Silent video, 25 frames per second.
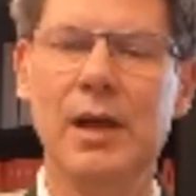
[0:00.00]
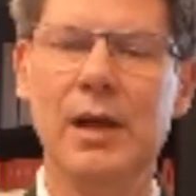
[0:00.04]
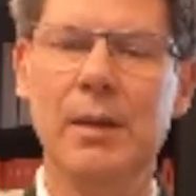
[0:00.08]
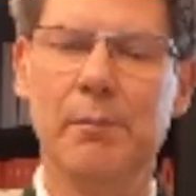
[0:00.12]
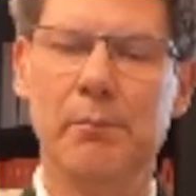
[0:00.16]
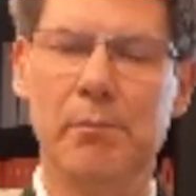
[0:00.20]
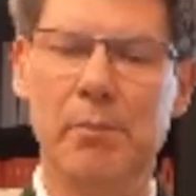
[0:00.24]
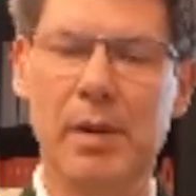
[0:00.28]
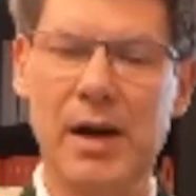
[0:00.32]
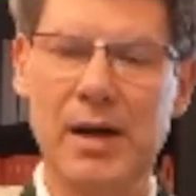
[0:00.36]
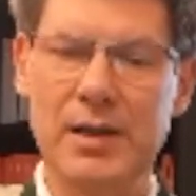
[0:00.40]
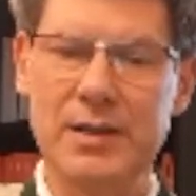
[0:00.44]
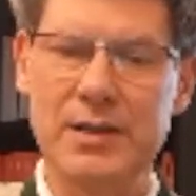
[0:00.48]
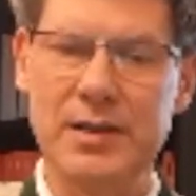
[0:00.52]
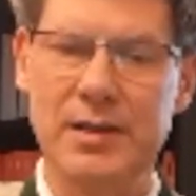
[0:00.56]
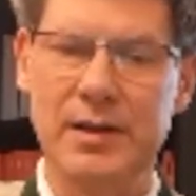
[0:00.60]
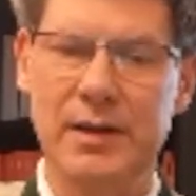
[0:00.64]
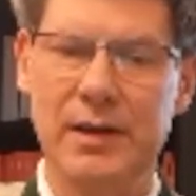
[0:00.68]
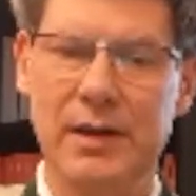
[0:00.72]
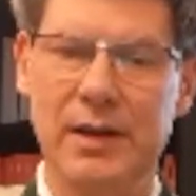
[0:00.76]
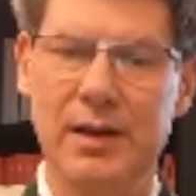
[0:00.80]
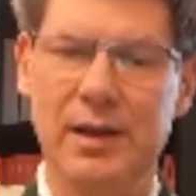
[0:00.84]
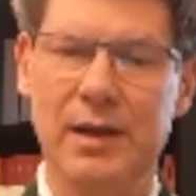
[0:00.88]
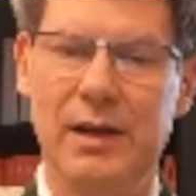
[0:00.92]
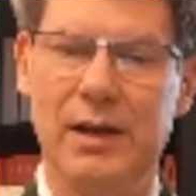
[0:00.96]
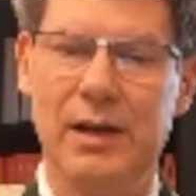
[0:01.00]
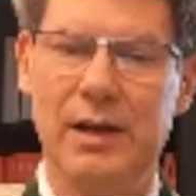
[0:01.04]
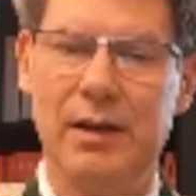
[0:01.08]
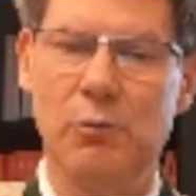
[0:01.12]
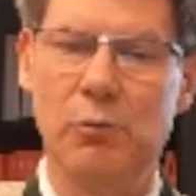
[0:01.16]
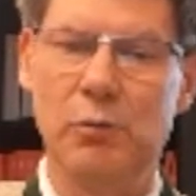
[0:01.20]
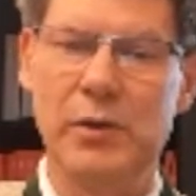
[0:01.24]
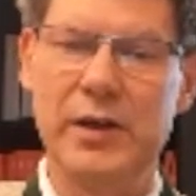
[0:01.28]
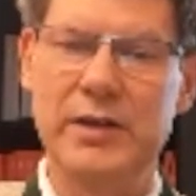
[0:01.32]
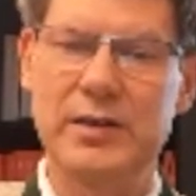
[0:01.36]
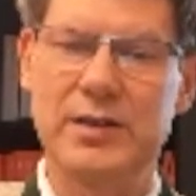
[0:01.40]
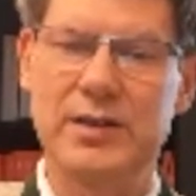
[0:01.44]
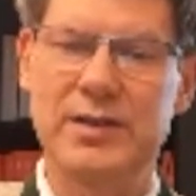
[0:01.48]
But
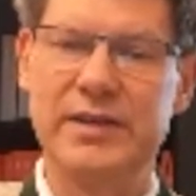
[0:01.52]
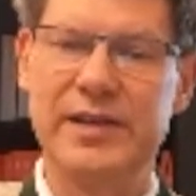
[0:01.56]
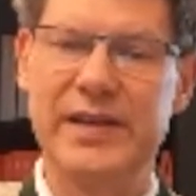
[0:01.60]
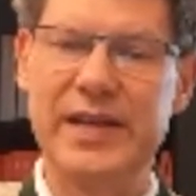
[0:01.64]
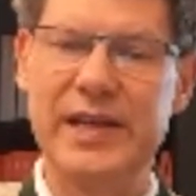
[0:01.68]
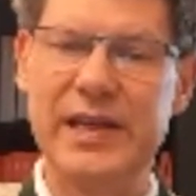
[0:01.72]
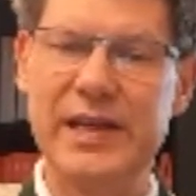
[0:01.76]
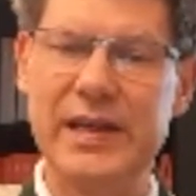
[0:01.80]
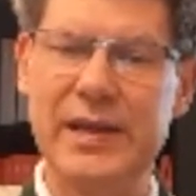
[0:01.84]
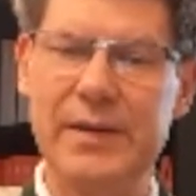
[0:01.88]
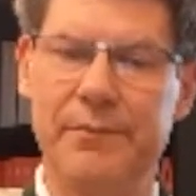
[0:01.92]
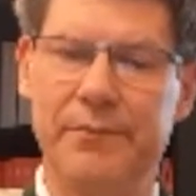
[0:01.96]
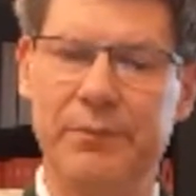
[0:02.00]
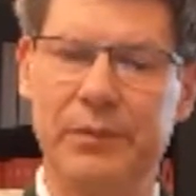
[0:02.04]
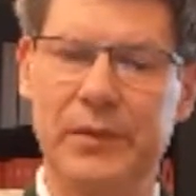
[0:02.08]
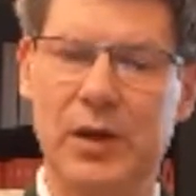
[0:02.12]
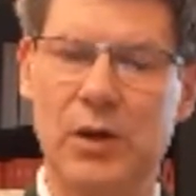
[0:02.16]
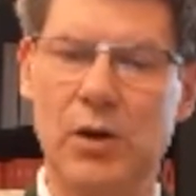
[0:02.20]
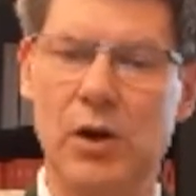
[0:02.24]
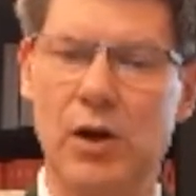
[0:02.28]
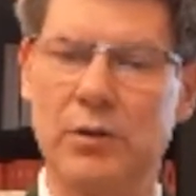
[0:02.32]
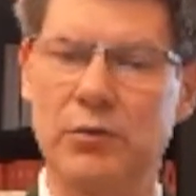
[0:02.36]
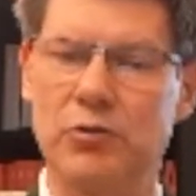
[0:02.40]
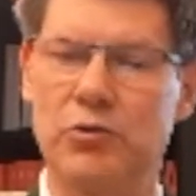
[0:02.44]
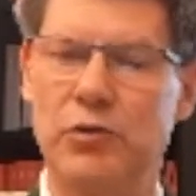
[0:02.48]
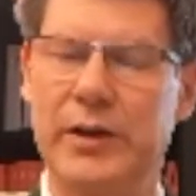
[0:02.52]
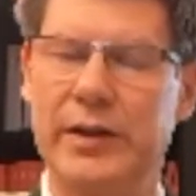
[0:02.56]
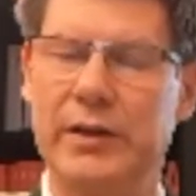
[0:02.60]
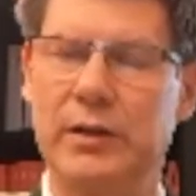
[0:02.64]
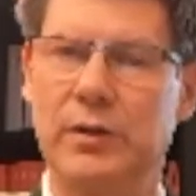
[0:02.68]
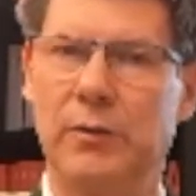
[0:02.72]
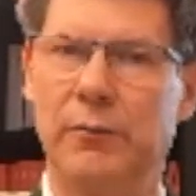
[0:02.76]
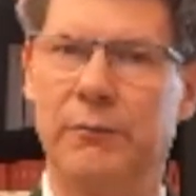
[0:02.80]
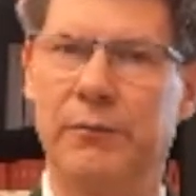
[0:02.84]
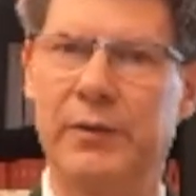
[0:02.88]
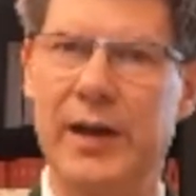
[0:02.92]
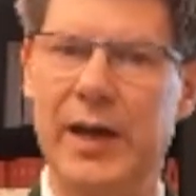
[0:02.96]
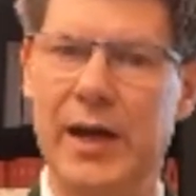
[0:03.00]
with the contract
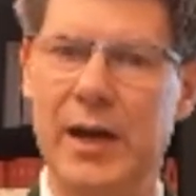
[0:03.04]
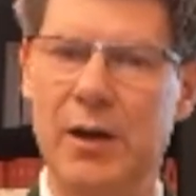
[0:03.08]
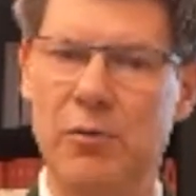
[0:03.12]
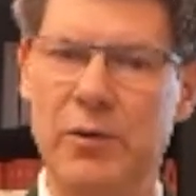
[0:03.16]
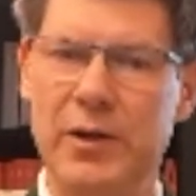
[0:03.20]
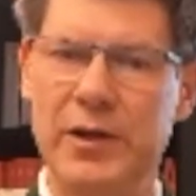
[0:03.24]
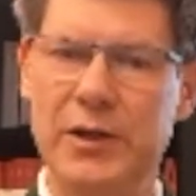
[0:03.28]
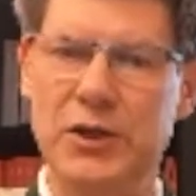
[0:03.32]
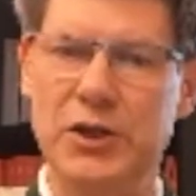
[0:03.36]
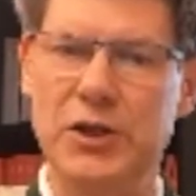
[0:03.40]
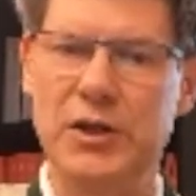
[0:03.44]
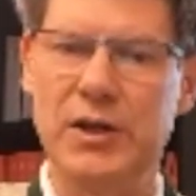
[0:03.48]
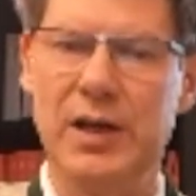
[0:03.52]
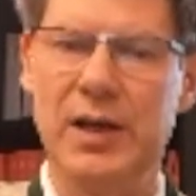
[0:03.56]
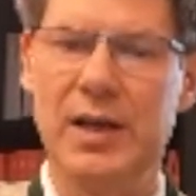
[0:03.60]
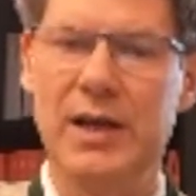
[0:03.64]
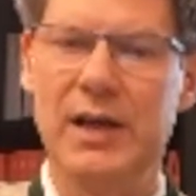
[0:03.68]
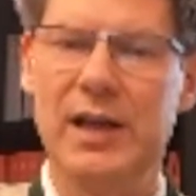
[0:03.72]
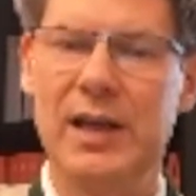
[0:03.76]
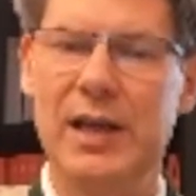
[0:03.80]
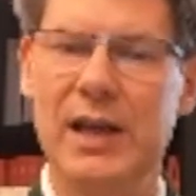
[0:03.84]
of carriage,